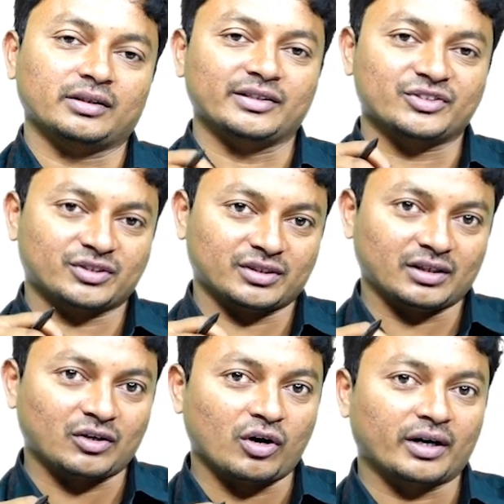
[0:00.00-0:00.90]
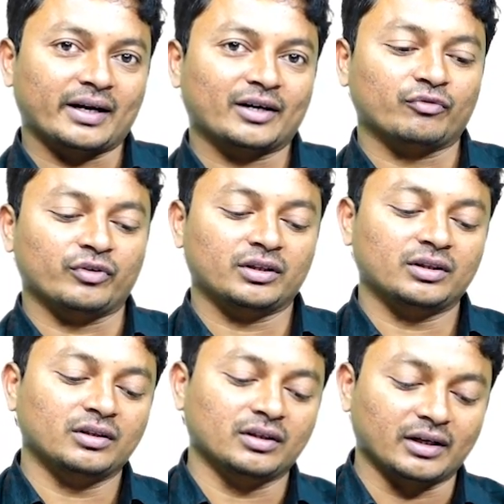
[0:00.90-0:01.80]
is contact with
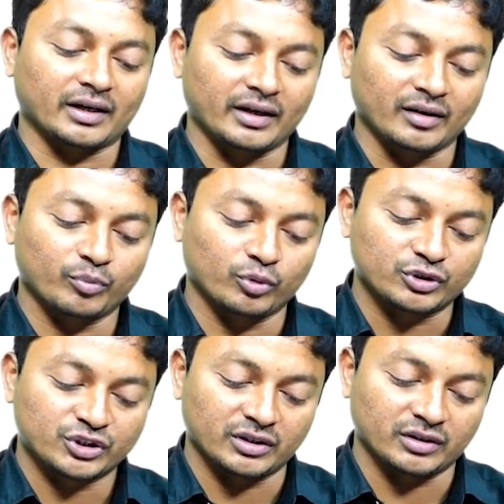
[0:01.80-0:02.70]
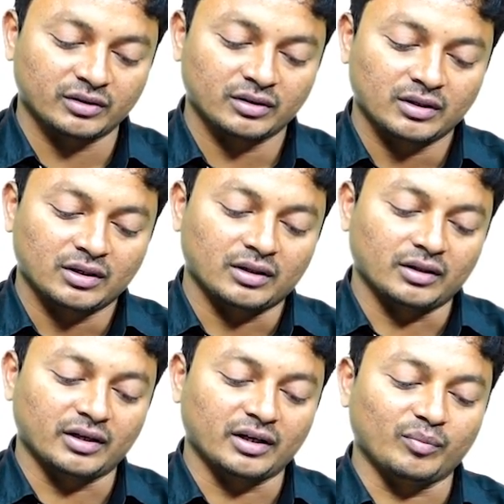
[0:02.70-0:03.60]
the ring portion,
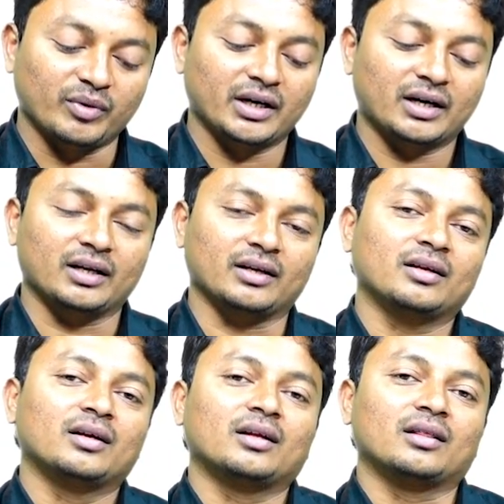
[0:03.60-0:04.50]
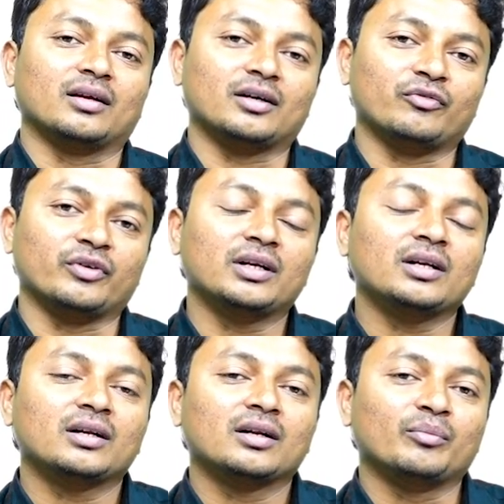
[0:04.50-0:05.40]
then immediately that
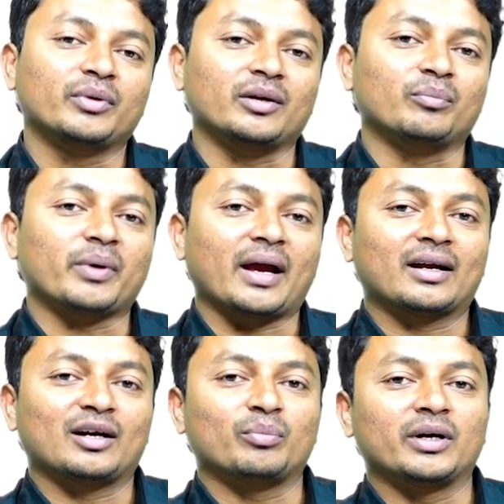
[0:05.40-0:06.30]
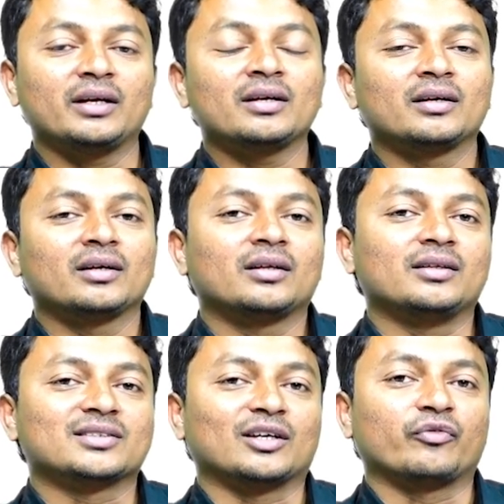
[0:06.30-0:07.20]
will be impacted by
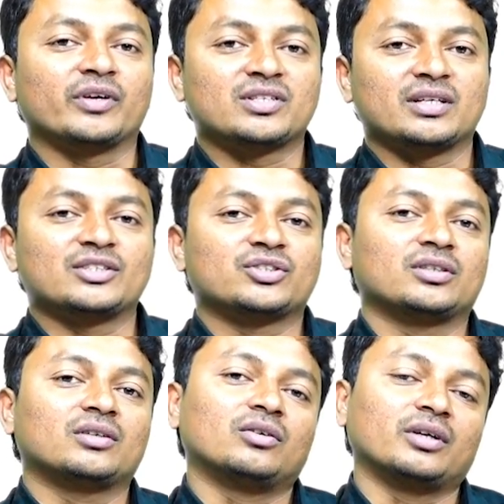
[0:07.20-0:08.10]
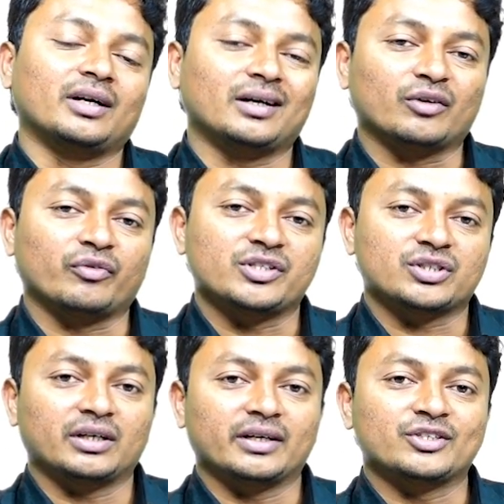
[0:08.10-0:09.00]
the surface tension or
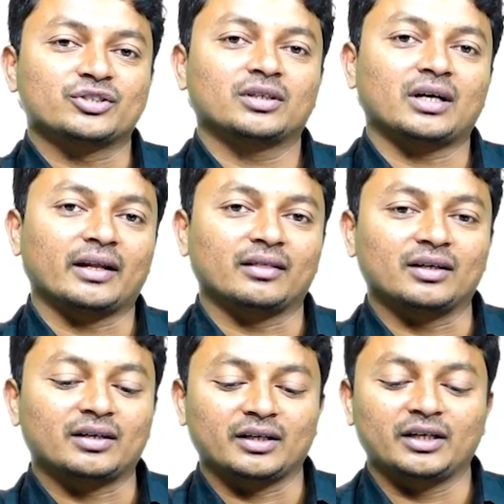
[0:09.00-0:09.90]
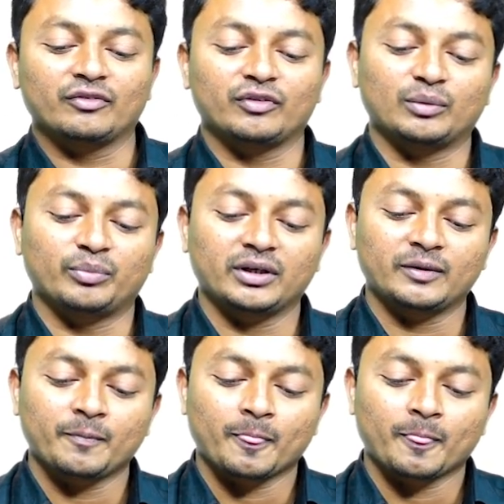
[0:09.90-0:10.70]
interfacial tension, and that reading will be